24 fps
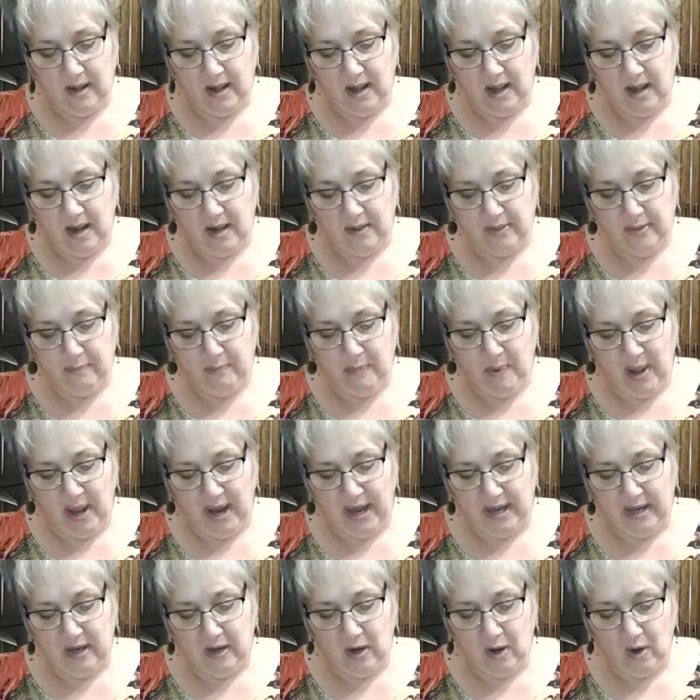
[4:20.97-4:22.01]
the
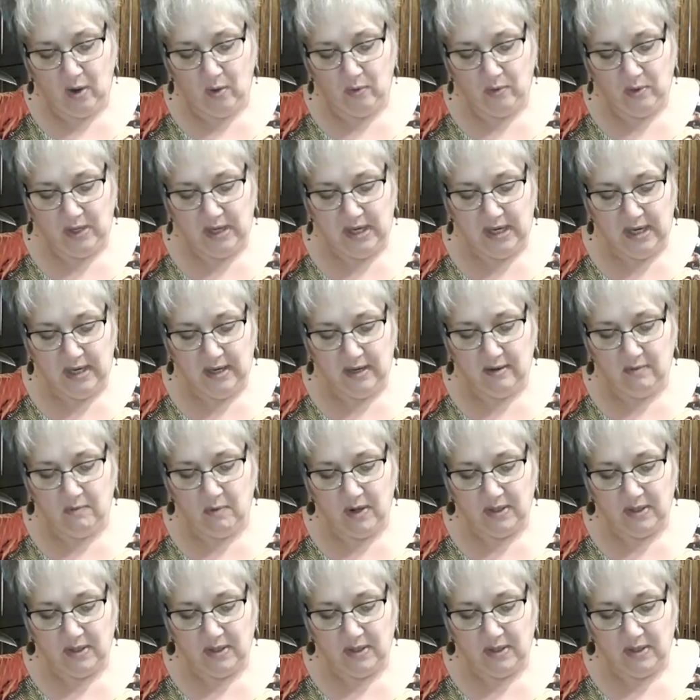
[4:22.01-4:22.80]
pine cone needle.